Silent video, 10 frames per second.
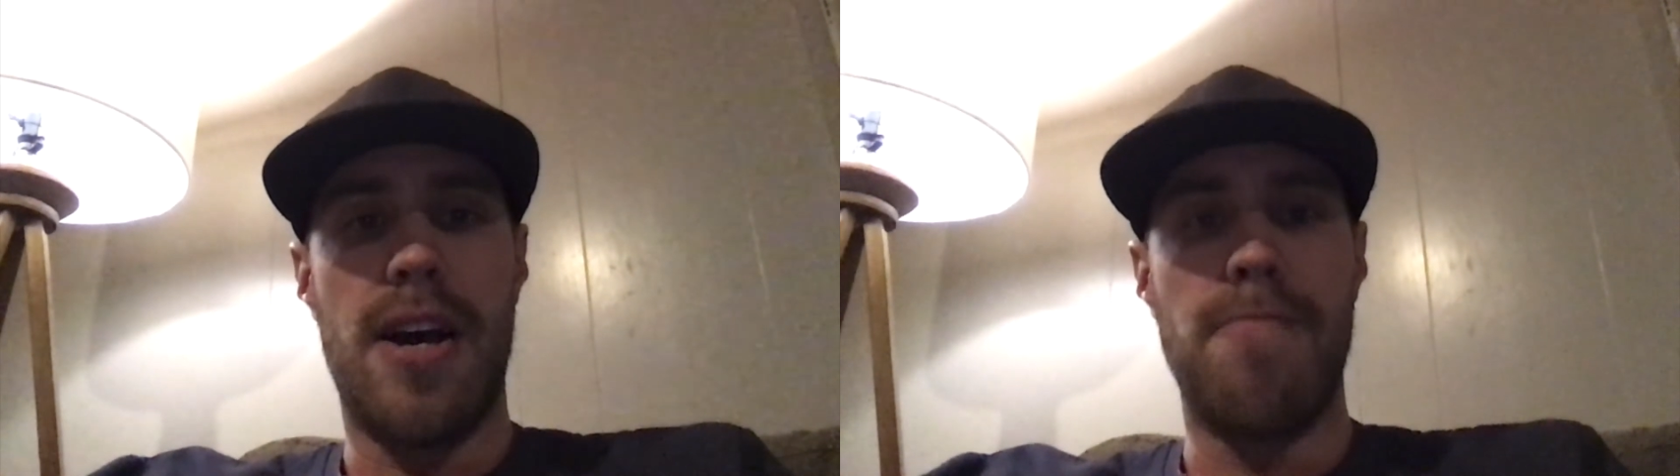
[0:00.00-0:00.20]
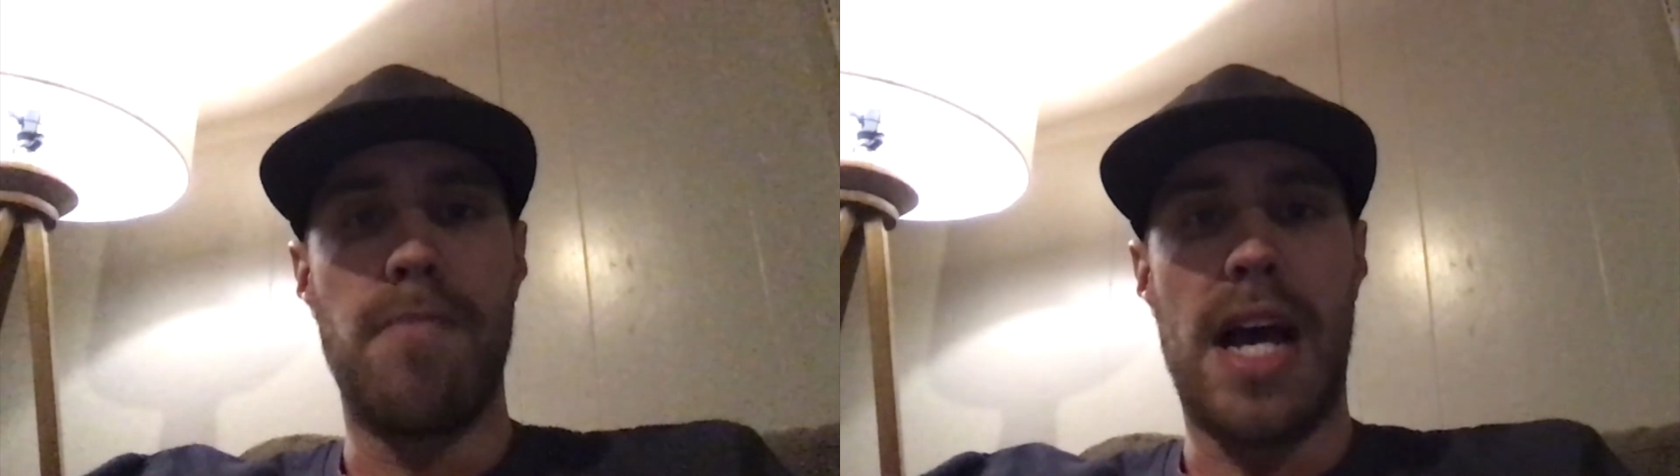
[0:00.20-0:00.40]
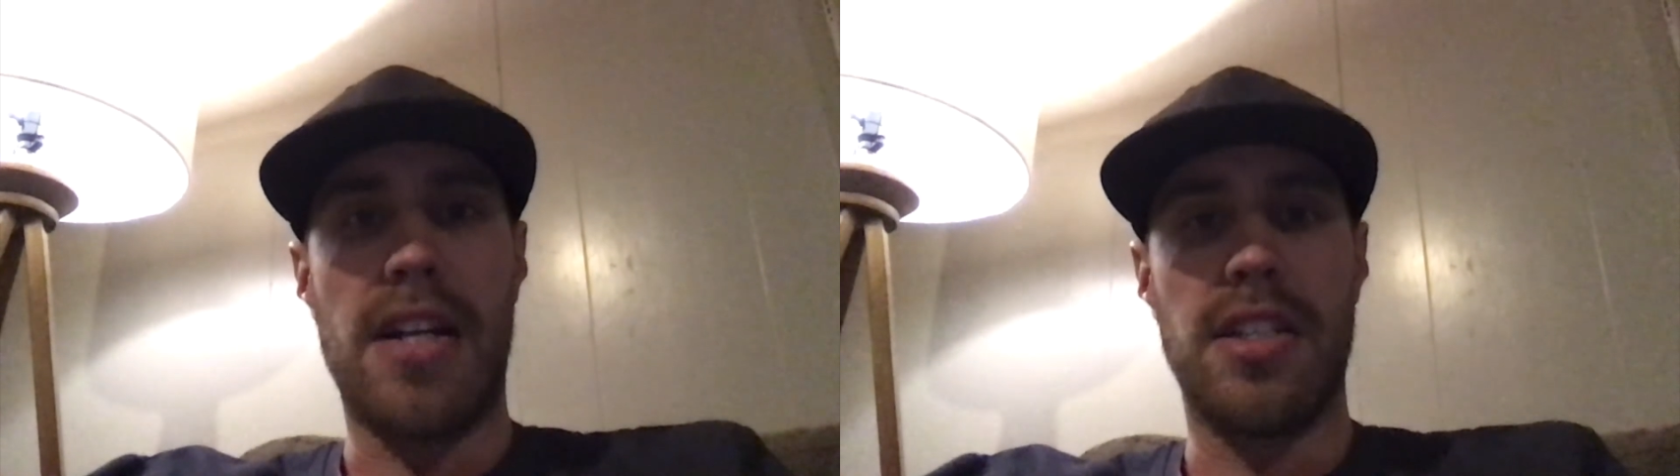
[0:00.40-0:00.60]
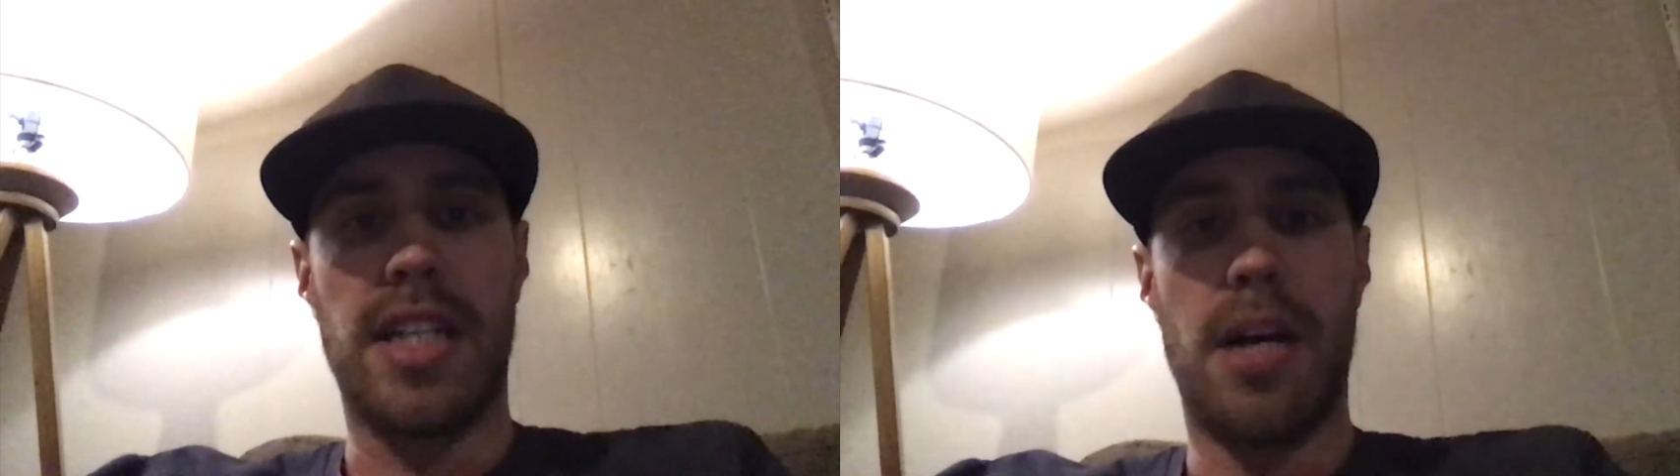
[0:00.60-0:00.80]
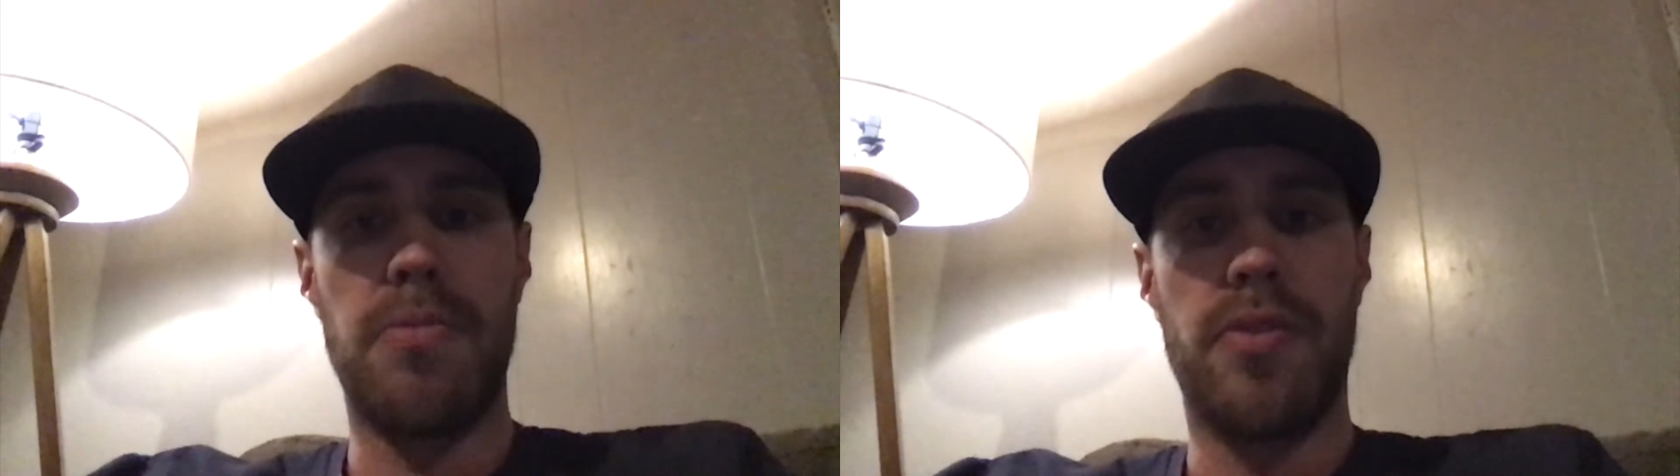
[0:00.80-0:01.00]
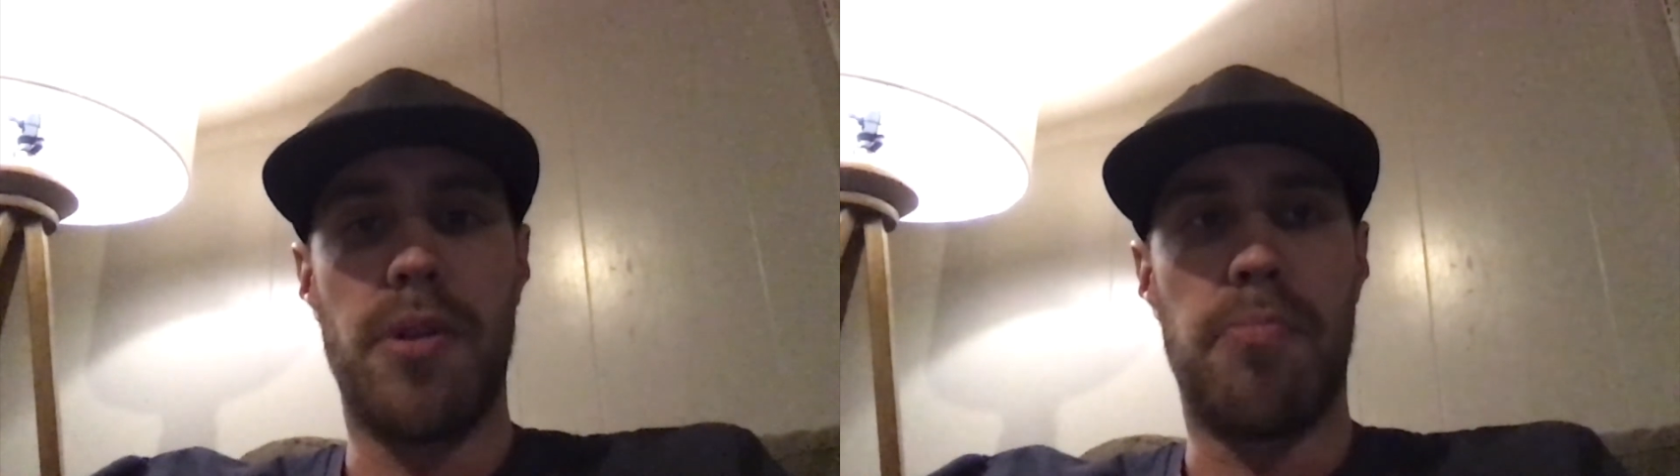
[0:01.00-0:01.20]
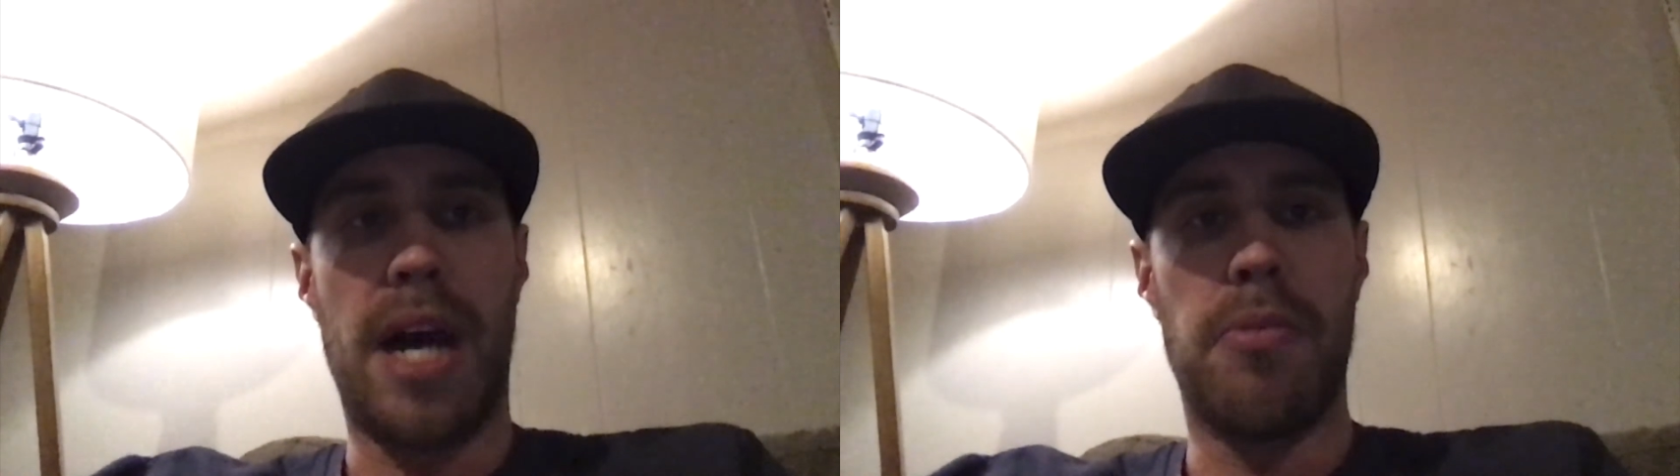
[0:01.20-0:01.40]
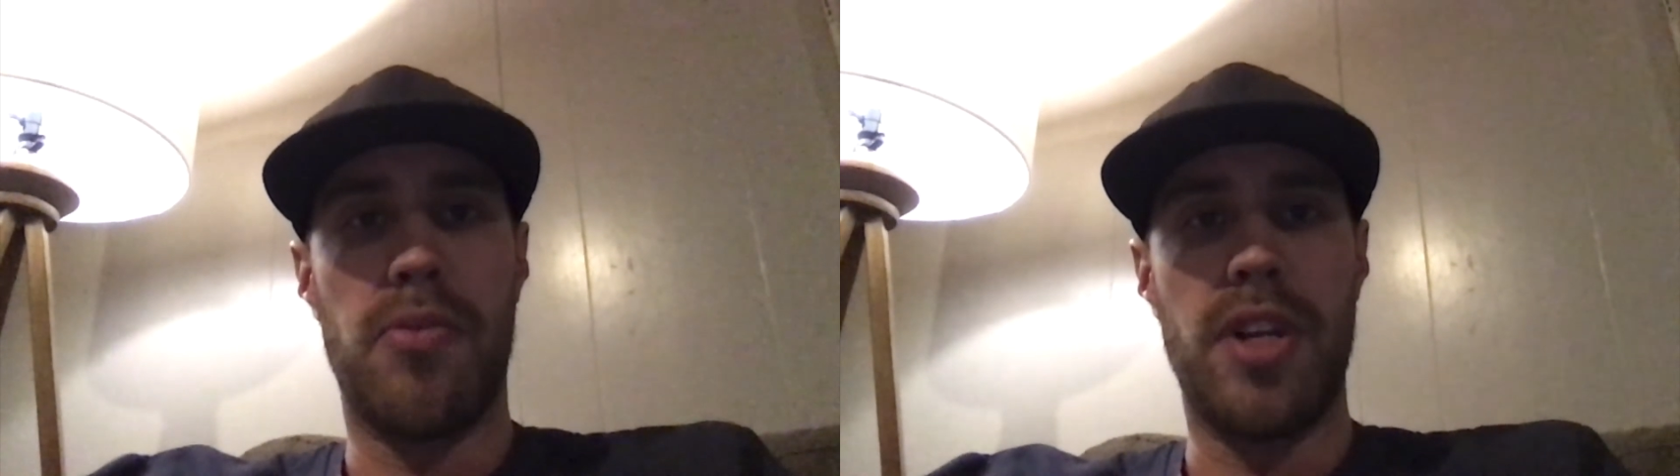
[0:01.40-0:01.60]
actually comes from the
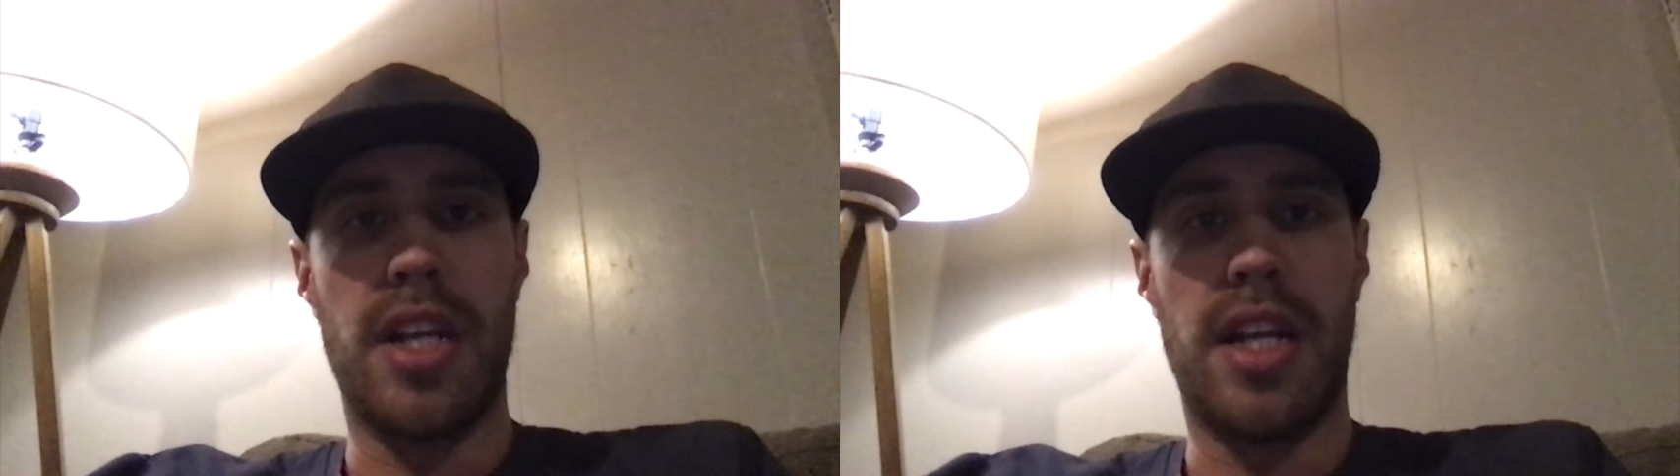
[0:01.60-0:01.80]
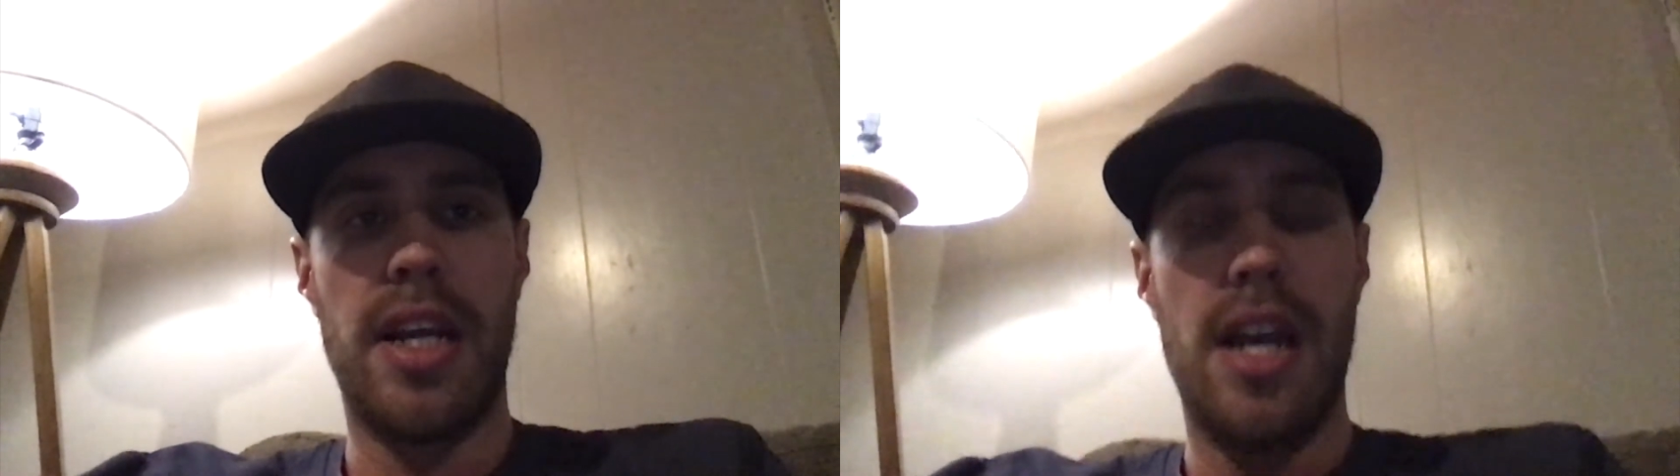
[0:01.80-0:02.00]
Bible reading,